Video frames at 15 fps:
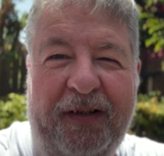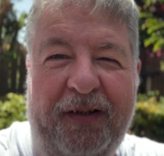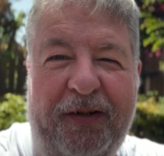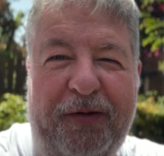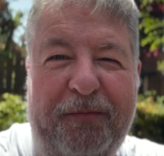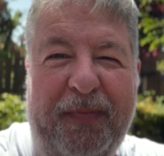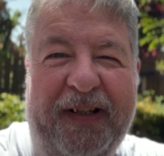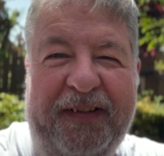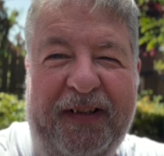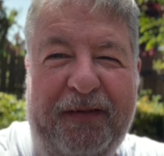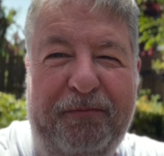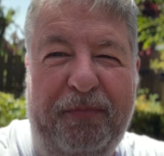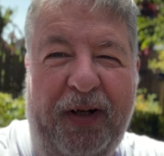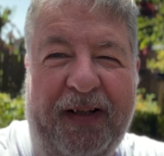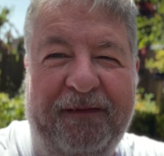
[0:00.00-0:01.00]
who meet in
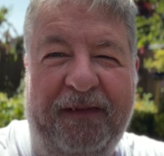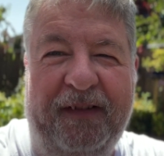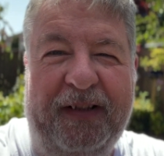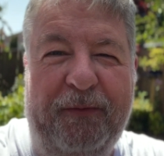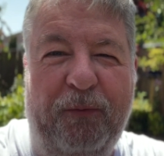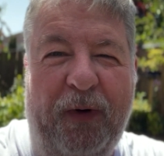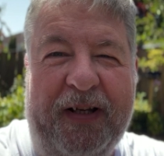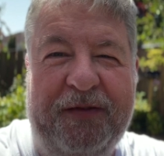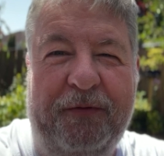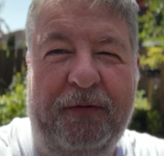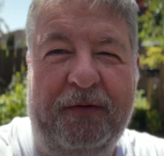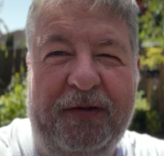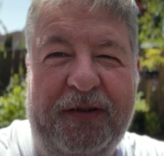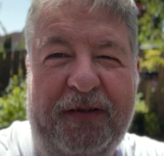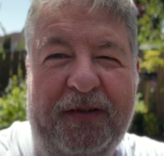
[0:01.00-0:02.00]
Bradford in West
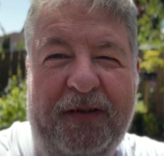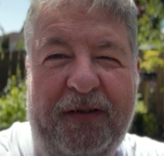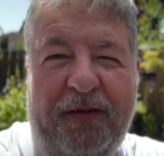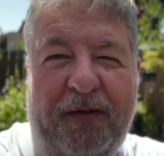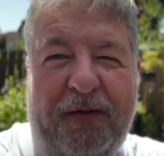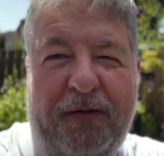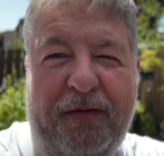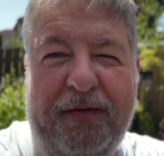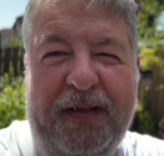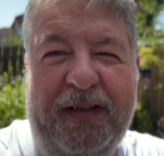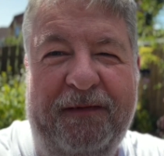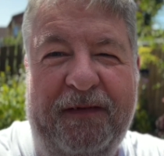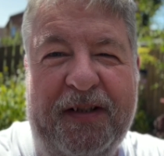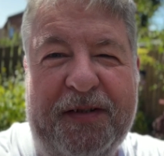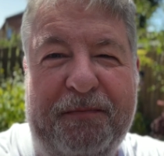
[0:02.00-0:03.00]
Yorkshire on the
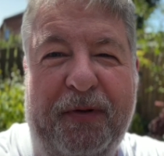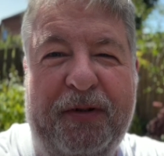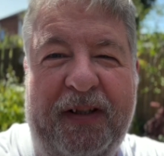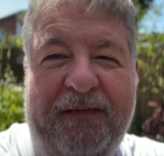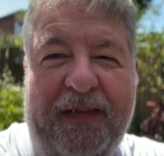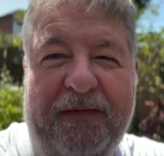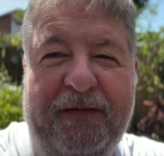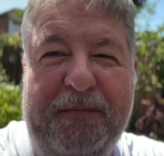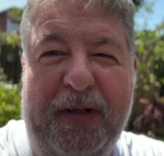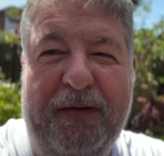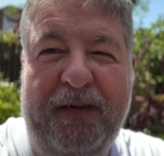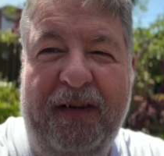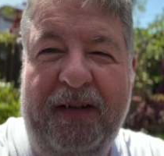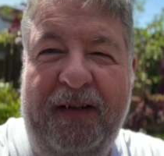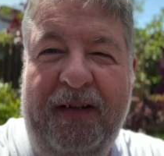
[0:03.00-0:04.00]
first Monday of every month.